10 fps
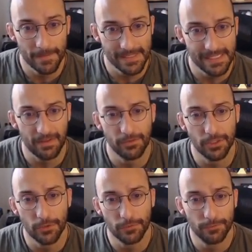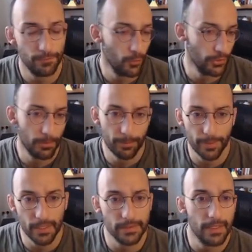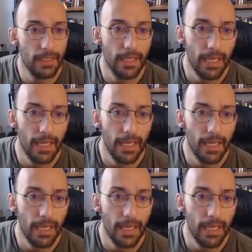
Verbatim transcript: saved in your folder, but